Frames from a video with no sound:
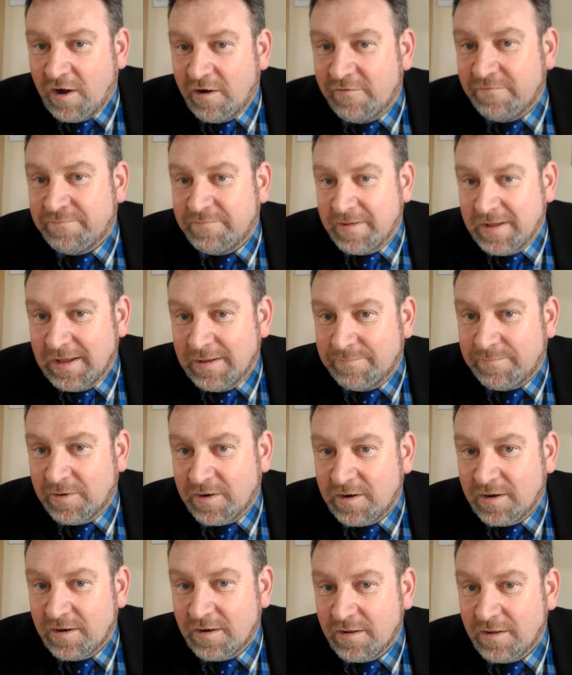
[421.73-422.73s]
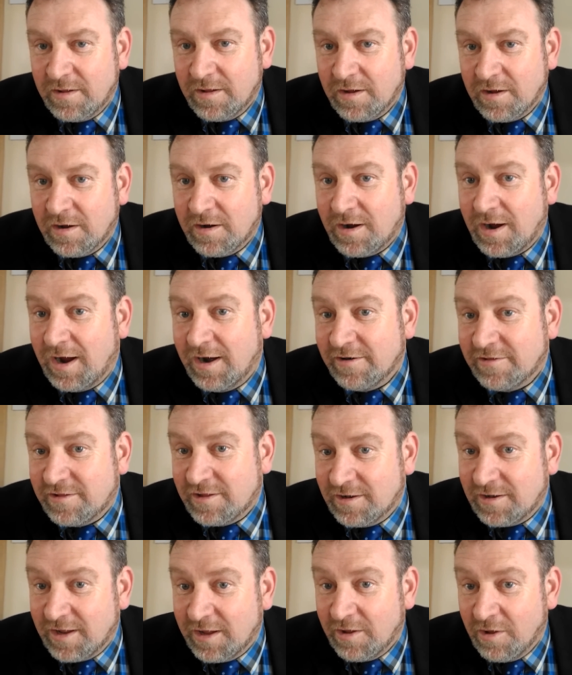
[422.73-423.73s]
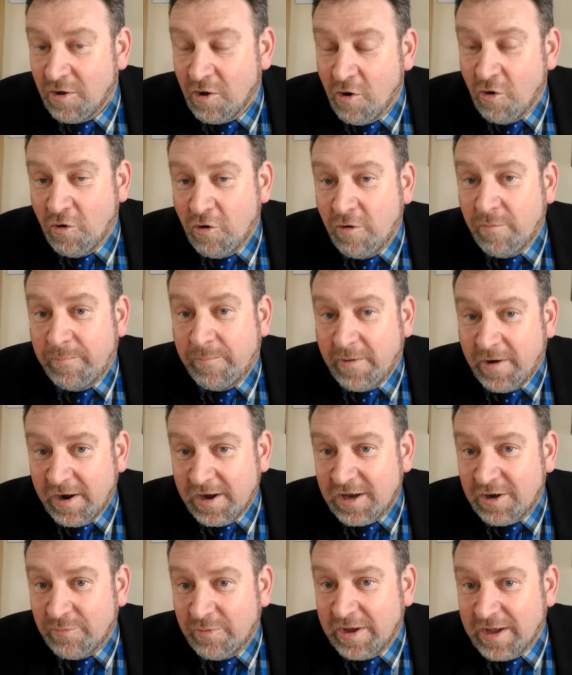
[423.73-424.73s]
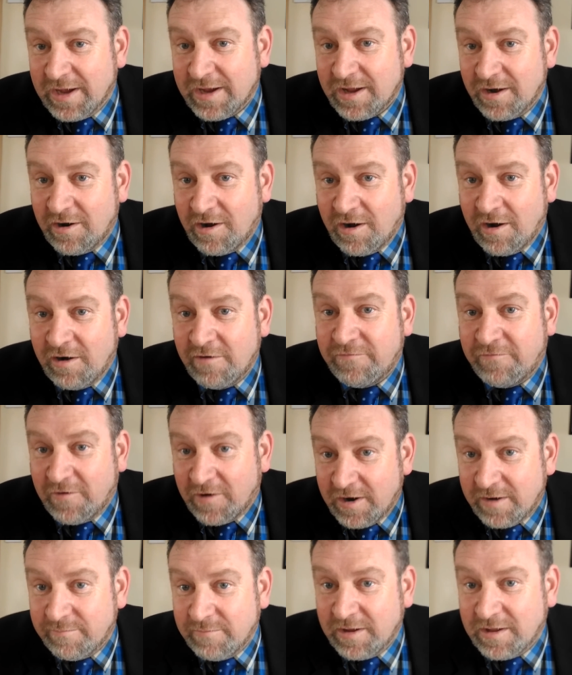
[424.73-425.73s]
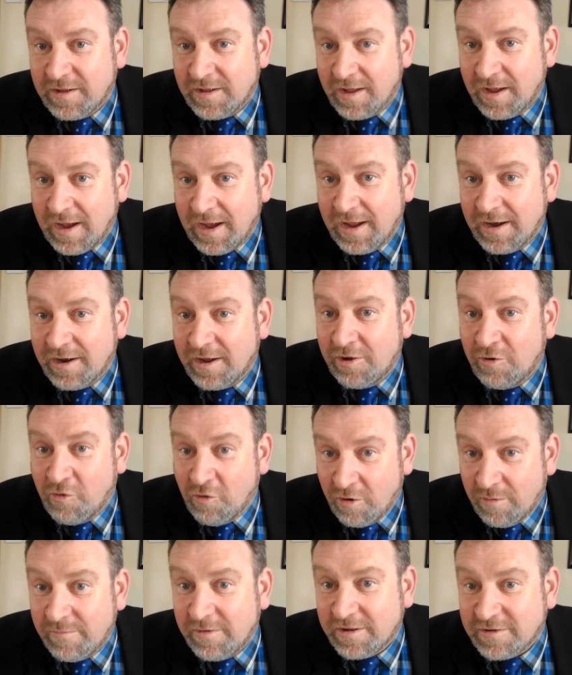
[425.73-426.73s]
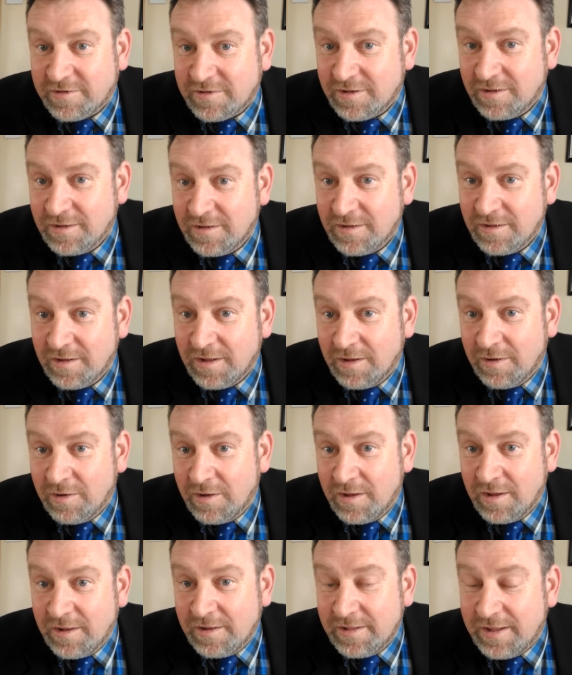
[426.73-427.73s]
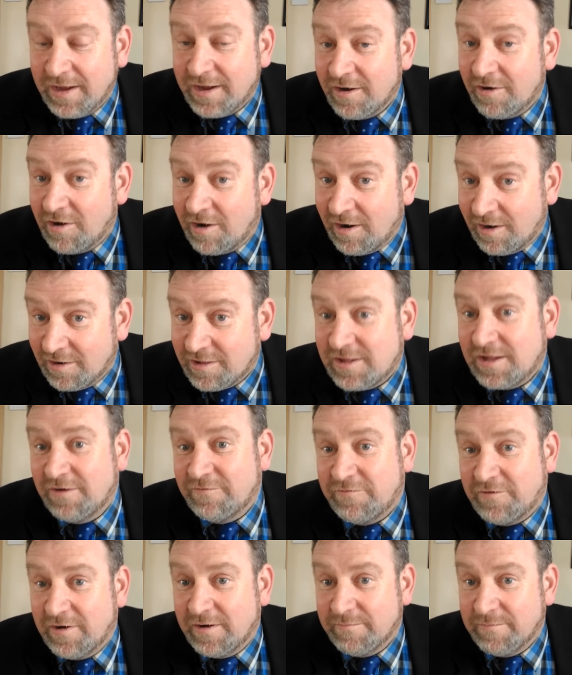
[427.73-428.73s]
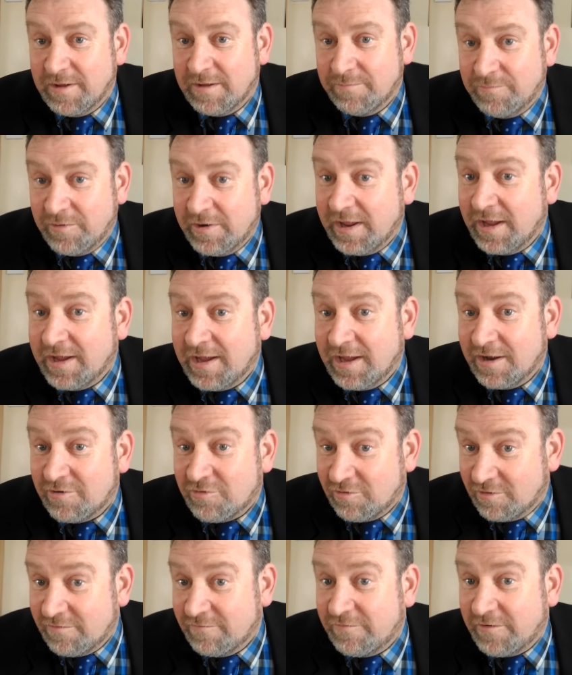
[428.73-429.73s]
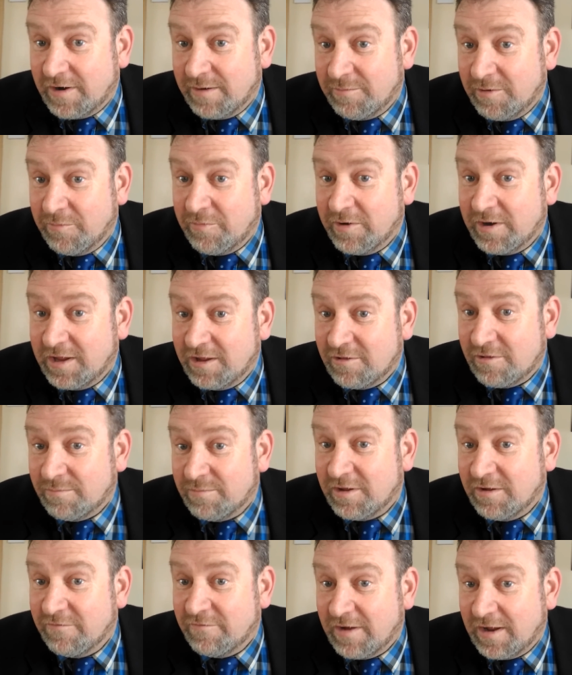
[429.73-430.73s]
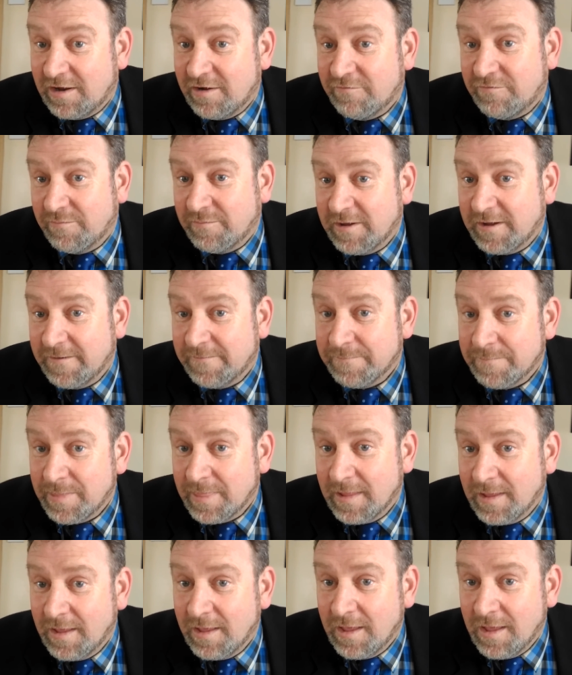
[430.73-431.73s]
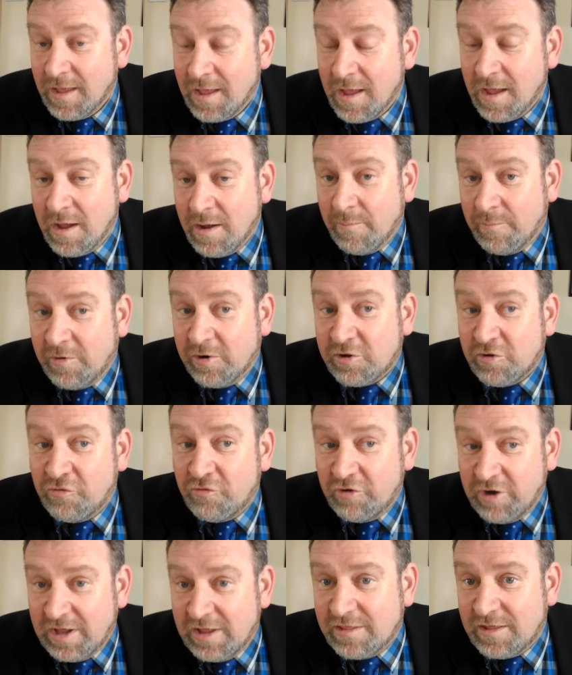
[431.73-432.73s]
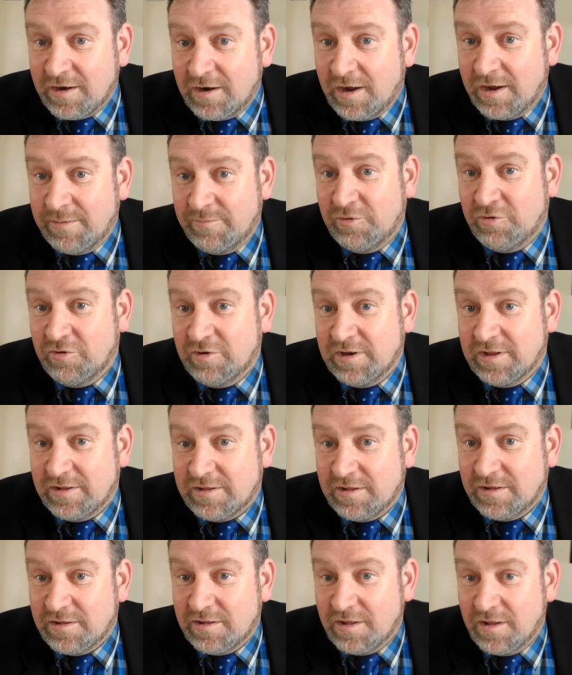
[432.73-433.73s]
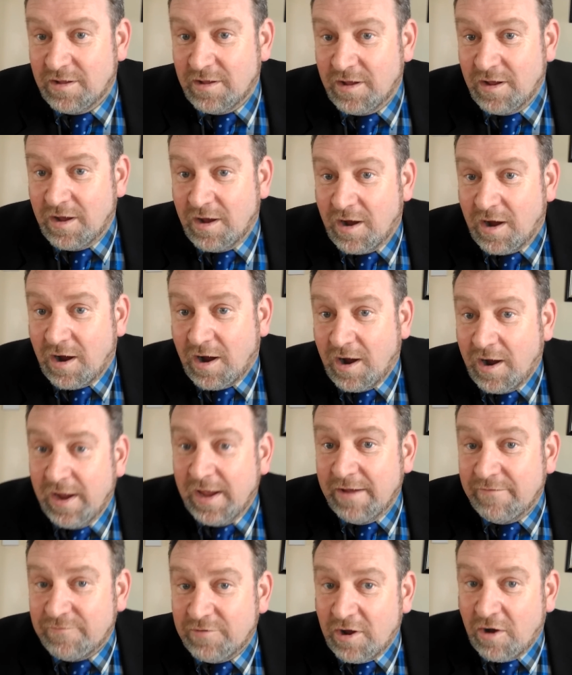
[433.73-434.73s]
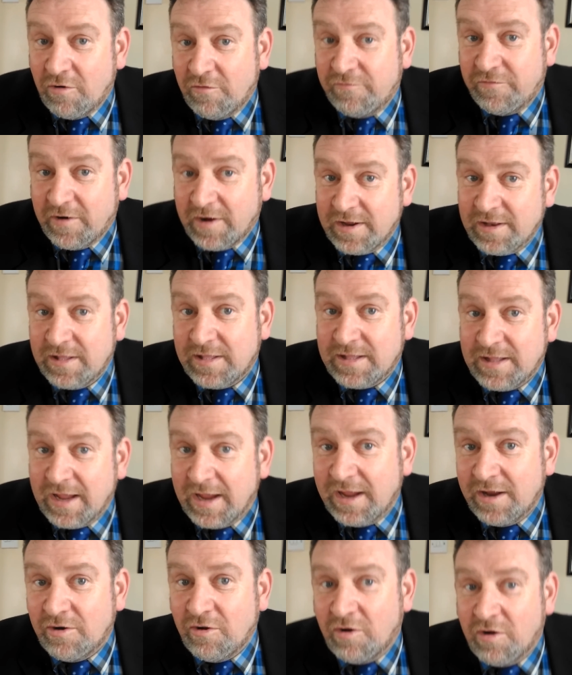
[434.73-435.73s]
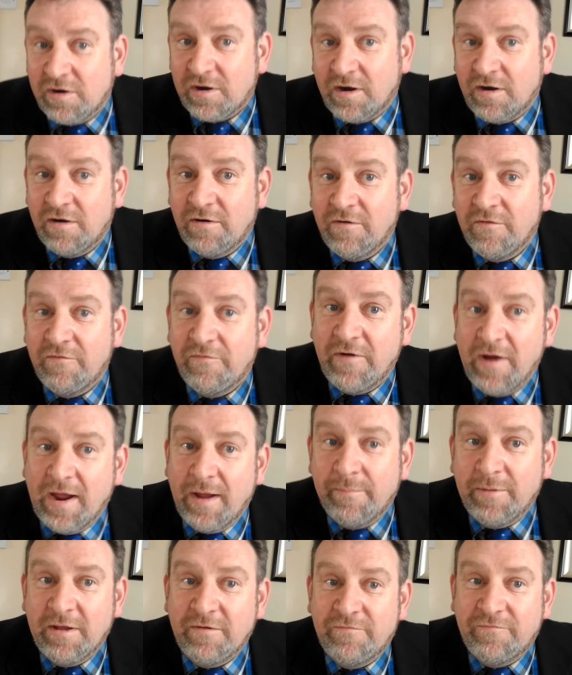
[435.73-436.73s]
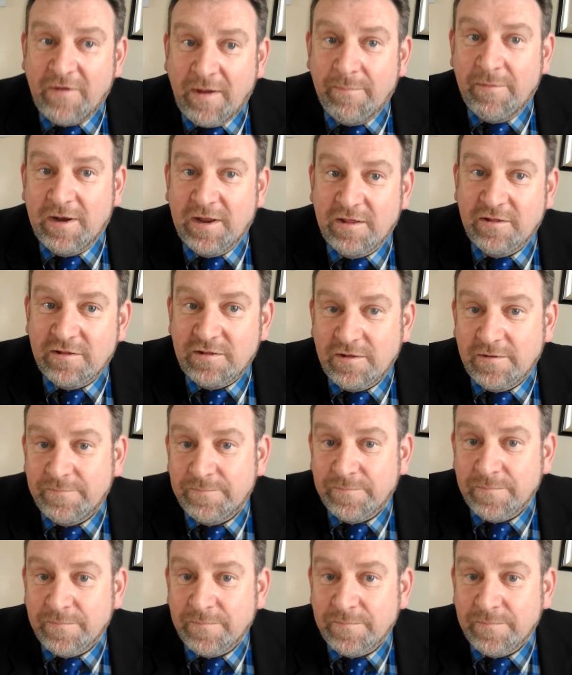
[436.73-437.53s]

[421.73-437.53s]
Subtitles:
of people constantly who, by the way, can all find me, and I'm homeless. They can all still find me, but Egghead couldn't find me when he had something of value for me. But the reason I'm doing this is, I have now found 10 other farming families